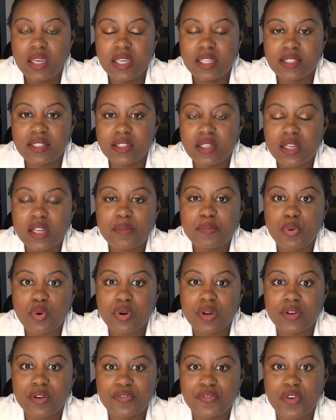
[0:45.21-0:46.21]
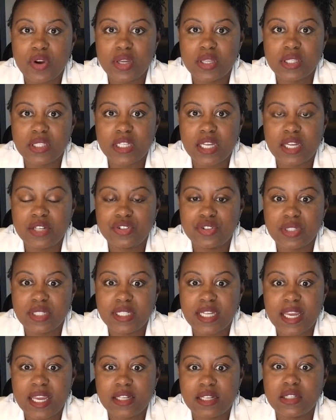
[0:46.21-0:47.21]
it's still important for us to
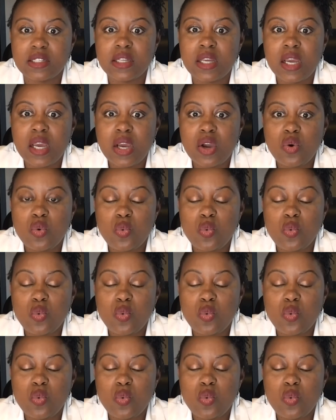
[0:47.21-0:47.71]
understand